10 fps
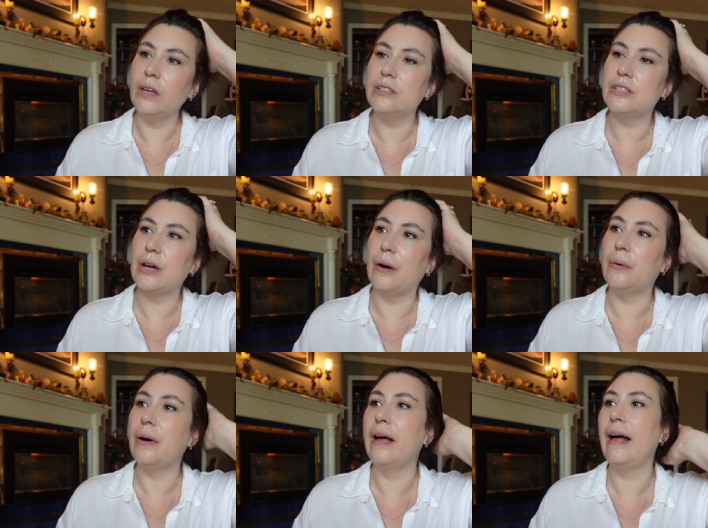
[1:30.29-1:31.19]

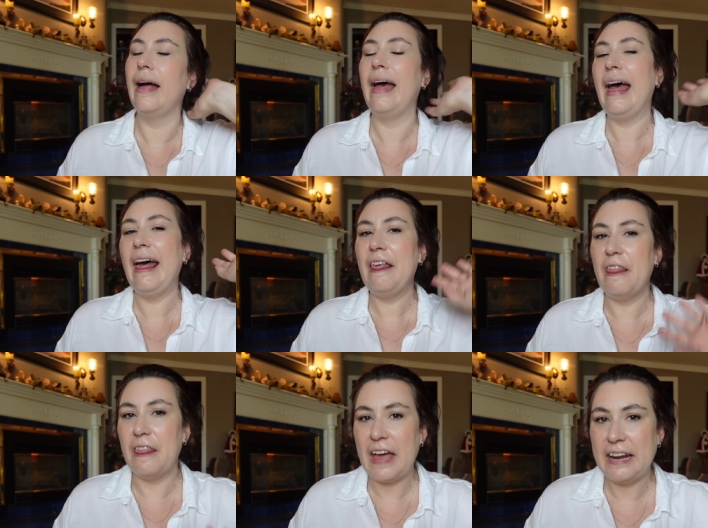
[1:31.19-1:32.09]
So
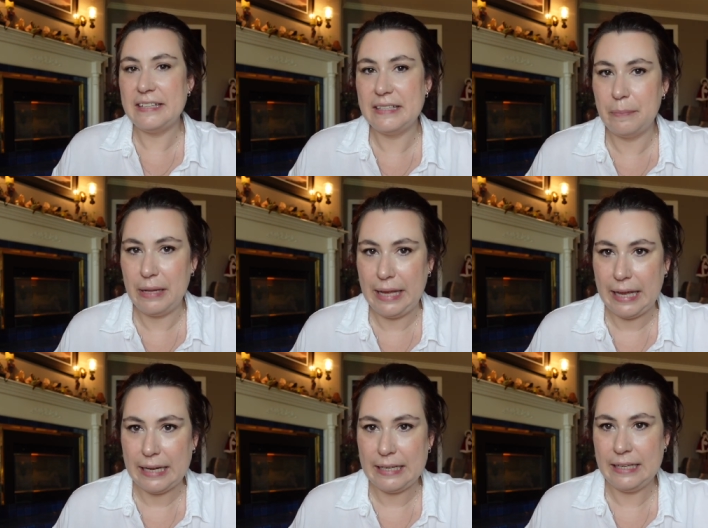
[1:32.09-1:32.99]
that is the plan.